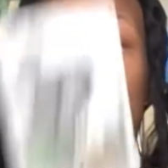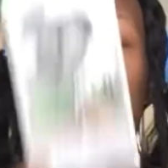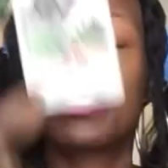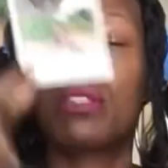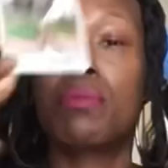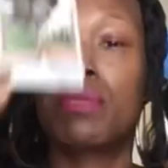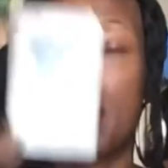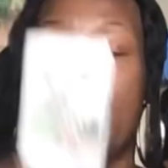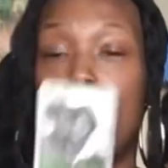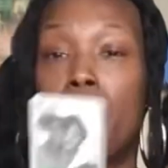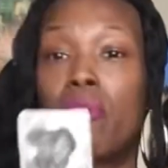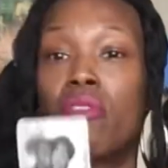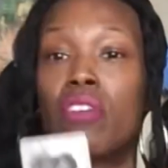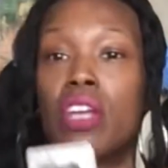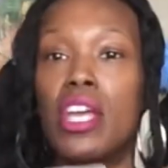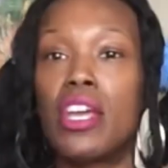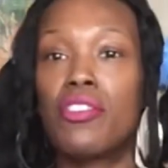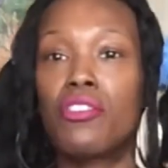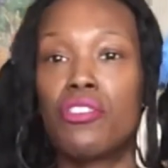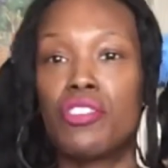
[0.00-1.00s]
some type of
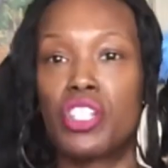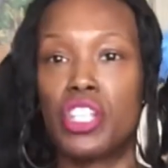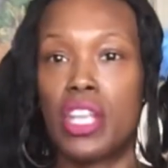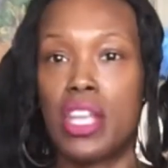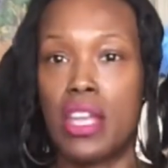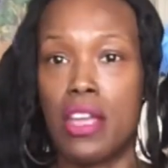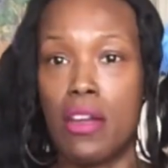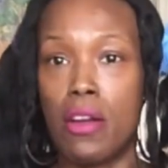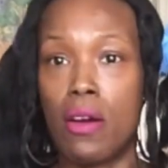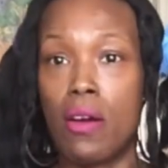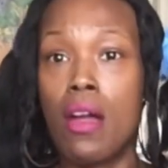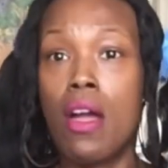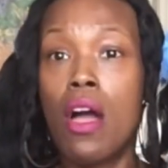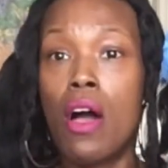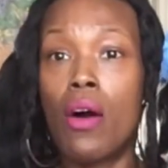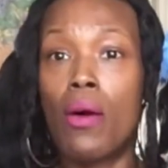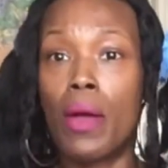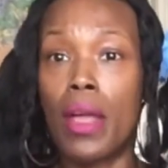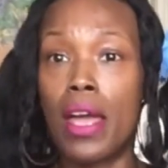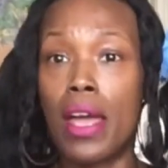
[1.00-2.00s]
energy here,
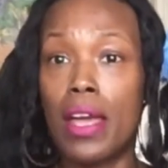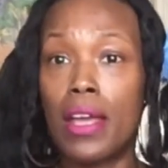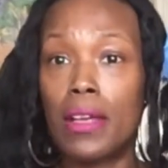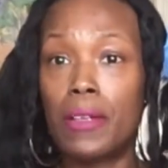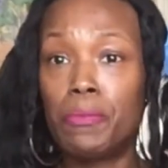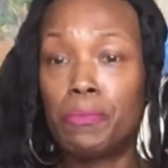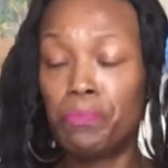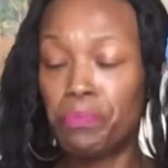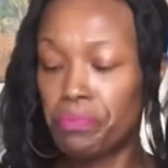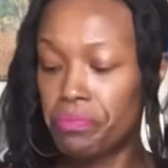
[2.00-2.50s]
okay?